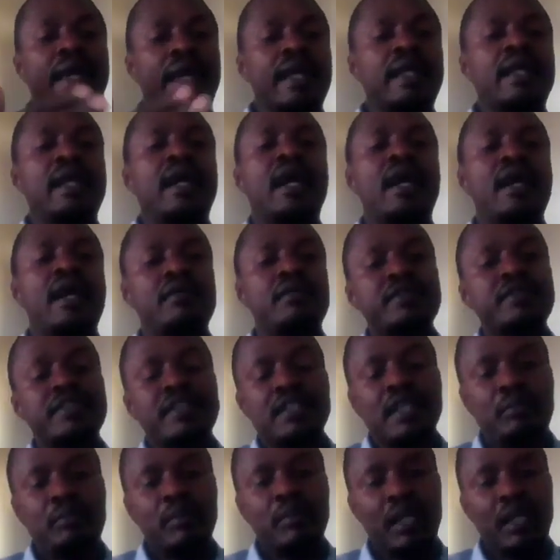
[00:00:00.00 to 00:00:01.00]
and have
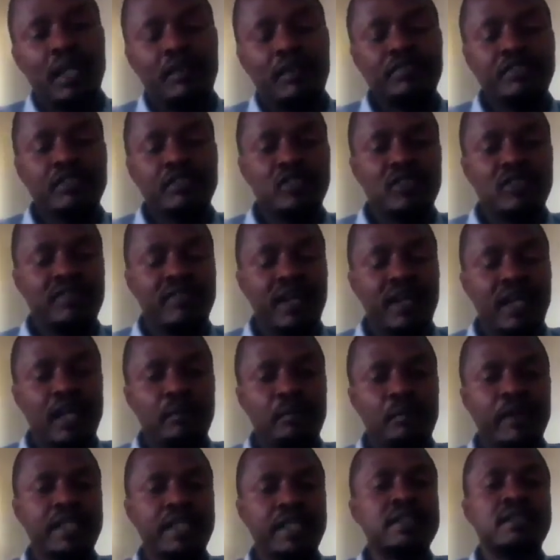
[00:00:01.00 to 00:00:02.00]
some leftover
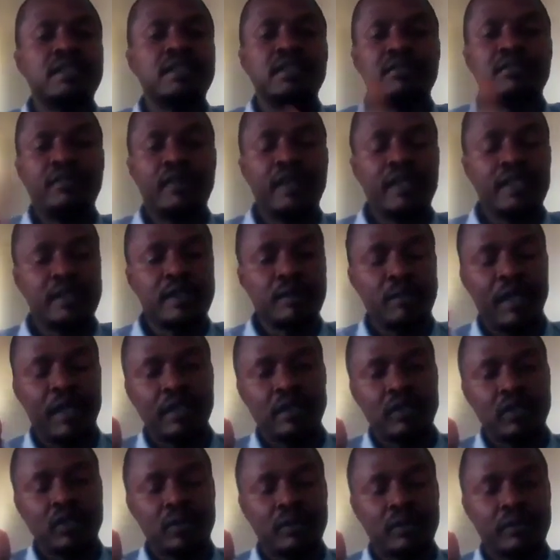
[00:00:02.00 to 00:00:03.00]
capacity for
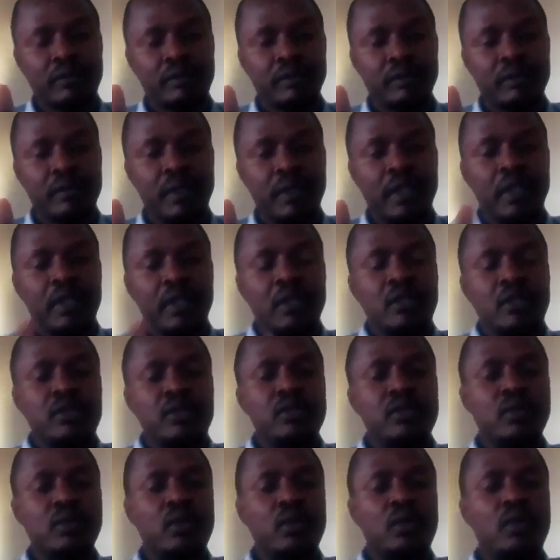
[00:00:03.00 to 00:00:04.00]
expansion.
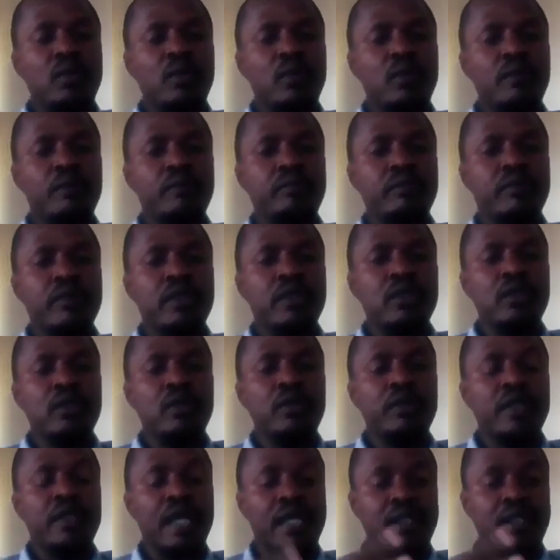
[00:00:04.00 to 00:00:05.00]
So,
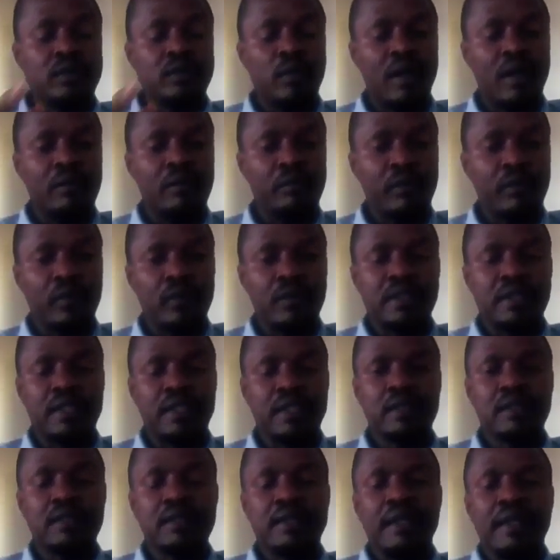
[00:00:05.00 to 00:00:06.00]
that's one
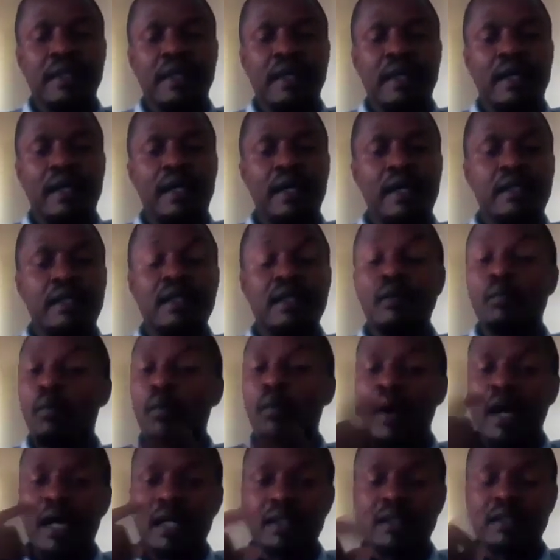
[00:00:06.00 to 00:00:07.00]
project. The
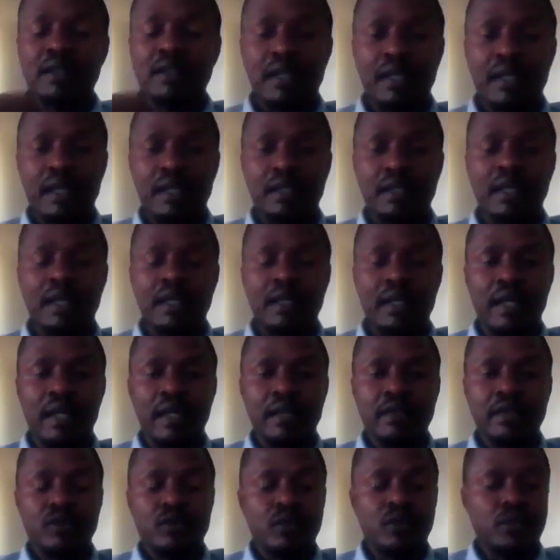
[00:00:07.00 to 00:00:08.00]
one that I'd
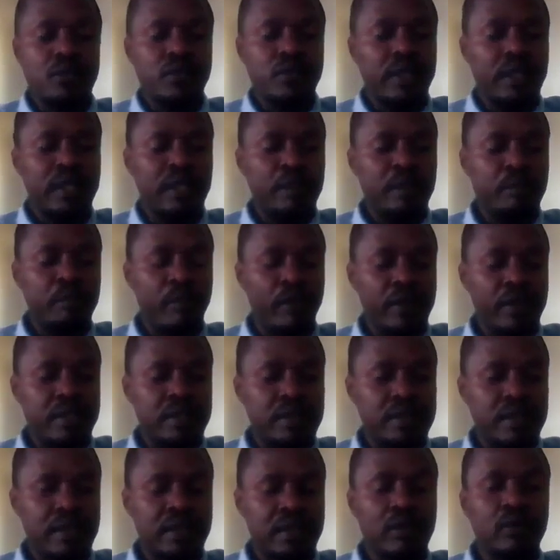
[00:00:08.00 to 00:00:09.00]
like to really
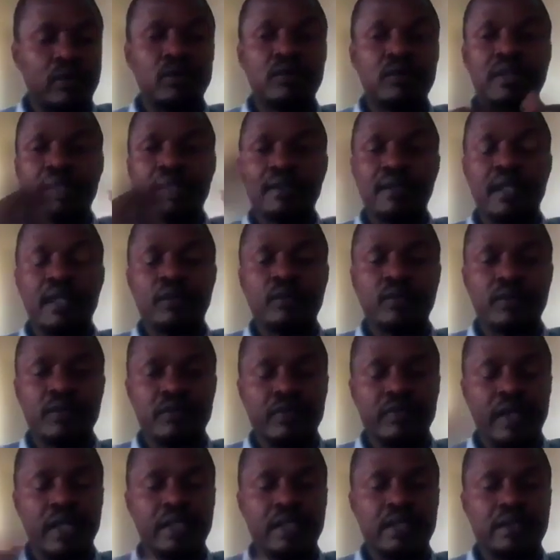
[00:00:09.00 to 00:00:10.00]
point out that was
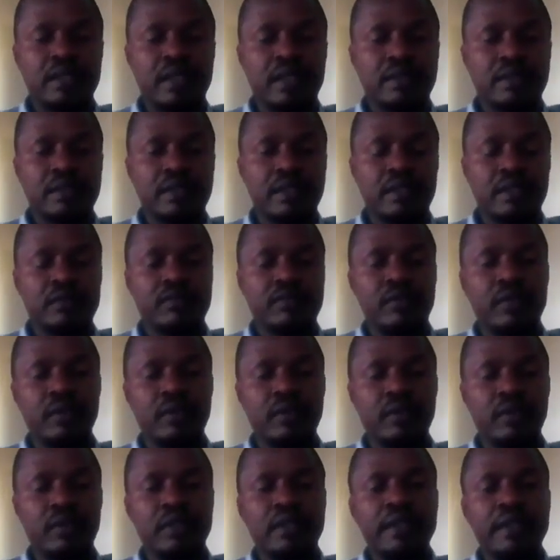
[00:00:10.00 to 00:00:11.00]
very
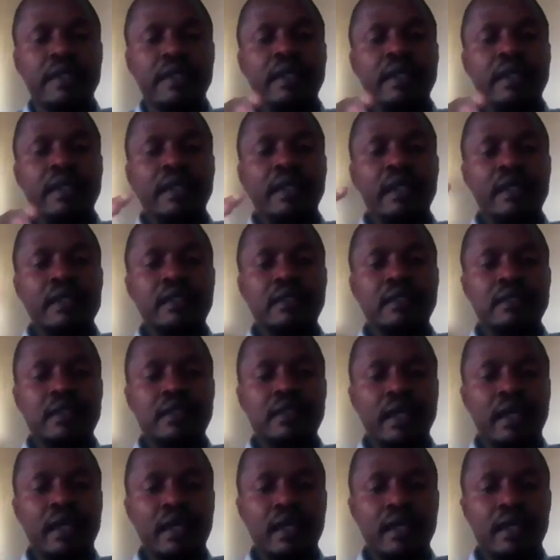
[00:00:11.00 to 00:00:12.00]
successful is,
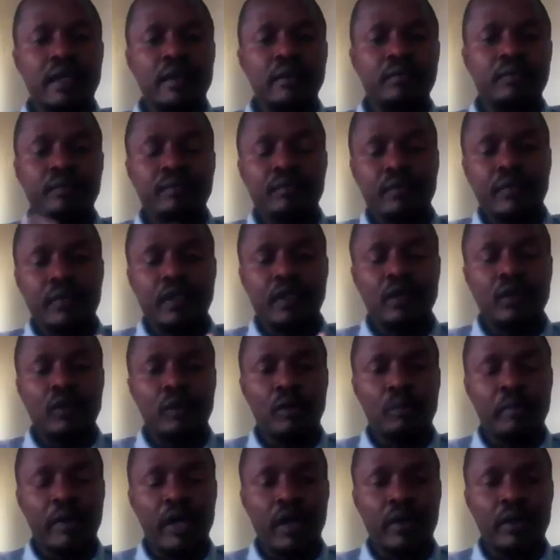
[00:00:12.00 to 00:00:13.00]

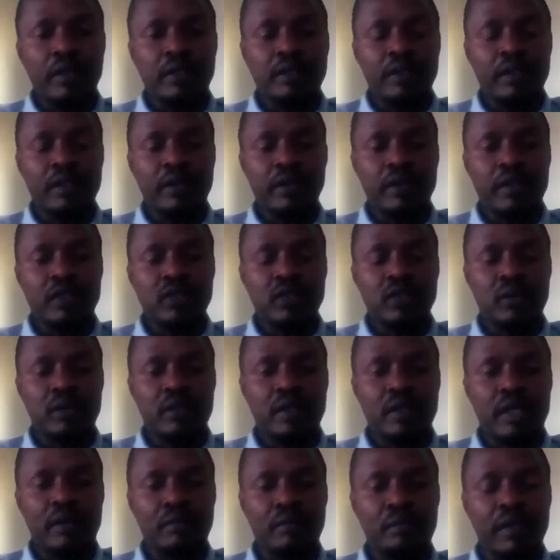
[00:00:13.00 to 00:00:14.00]
power
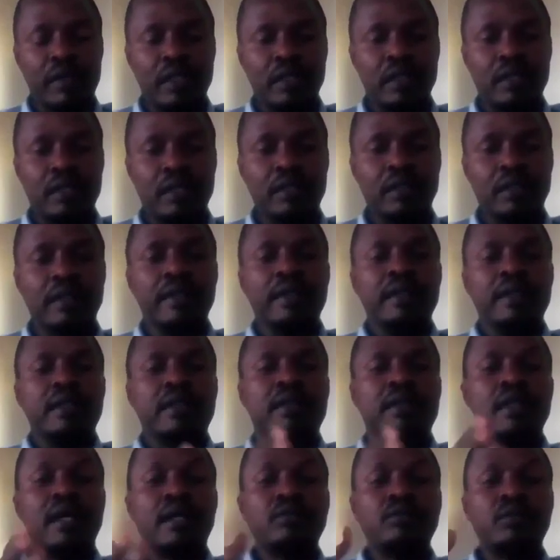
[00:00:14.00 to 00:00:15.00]
generation company
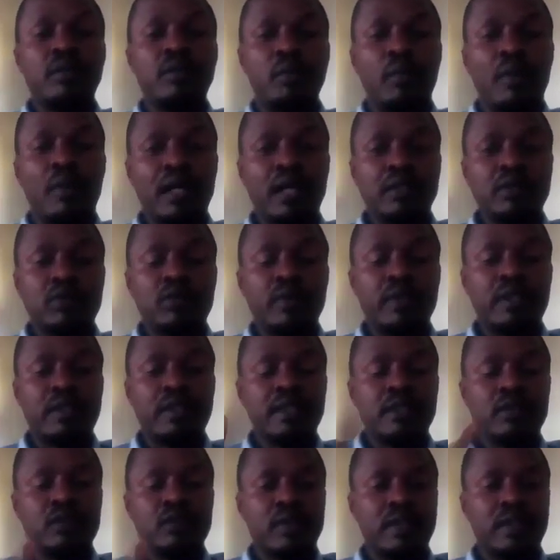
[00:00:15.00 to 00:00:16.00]
that we worked with
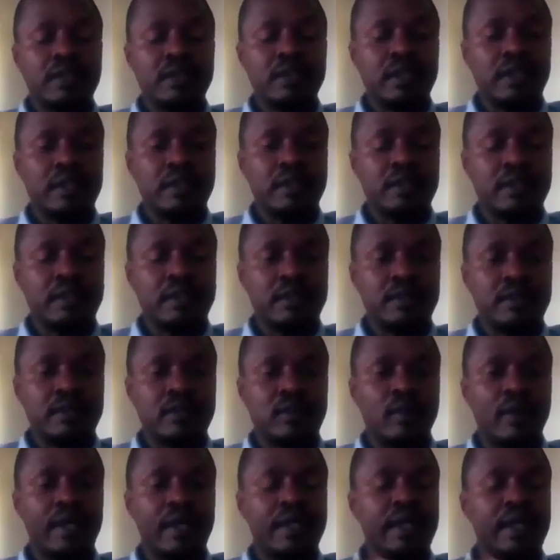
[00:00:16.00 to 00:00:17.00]
in 2018.
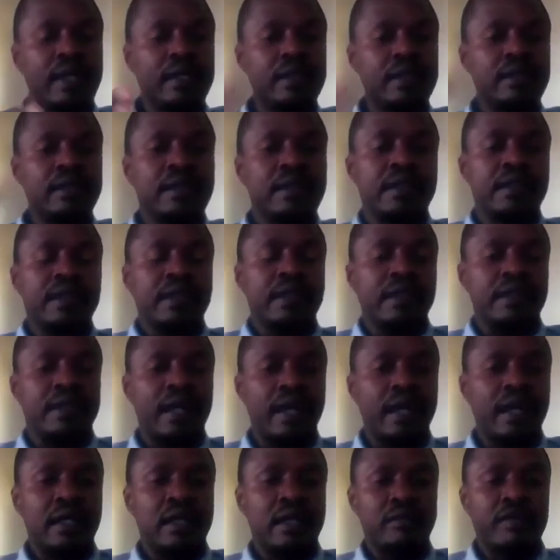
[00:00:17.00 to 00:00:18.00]
So again,
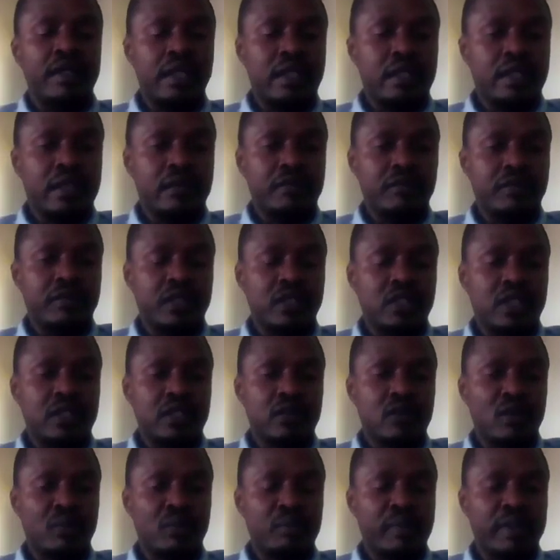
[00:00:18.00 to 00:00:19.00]
they had a very
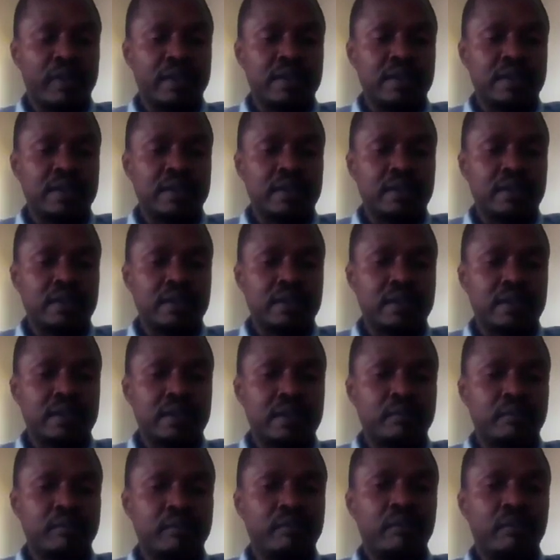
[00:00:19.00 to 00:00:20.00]
inefficient compressed air
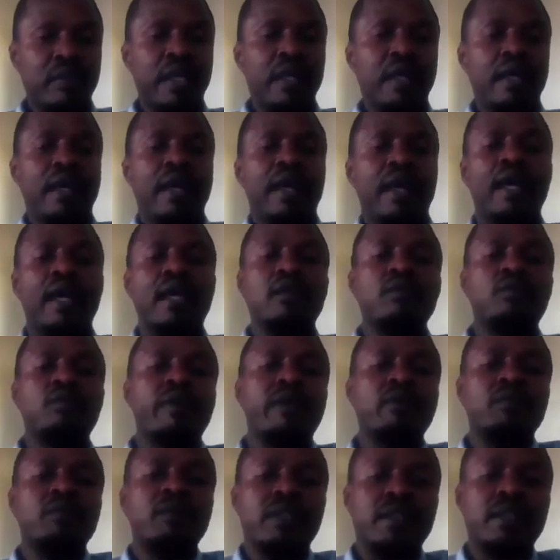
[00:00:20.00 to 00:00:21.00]
system. And
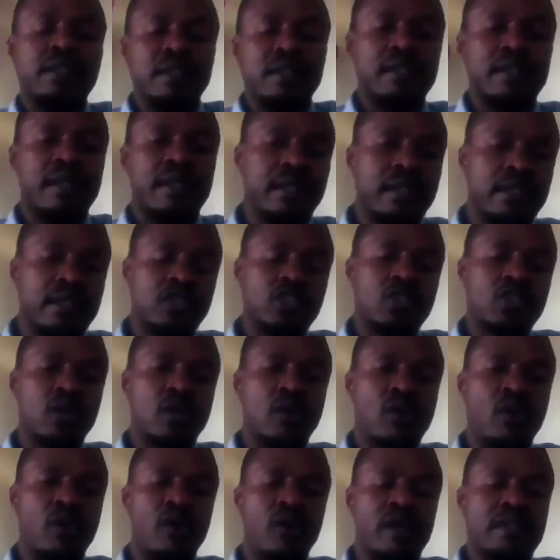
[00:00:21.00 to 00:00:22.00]
when we did the
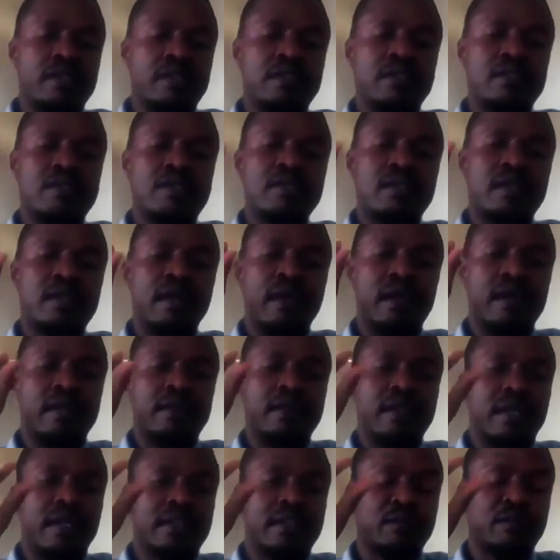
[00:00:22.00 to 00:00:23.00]
initial audit,
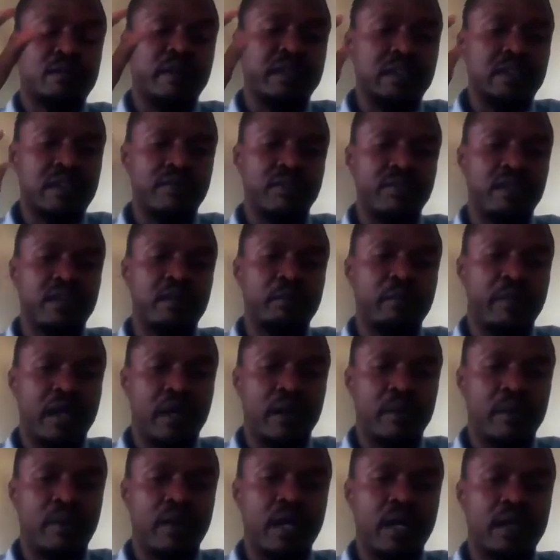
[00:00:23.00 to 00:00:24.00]
their specific
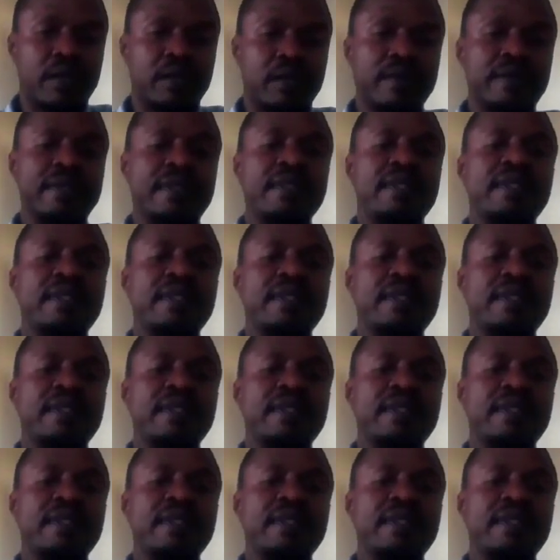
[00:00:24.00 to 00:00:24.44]
power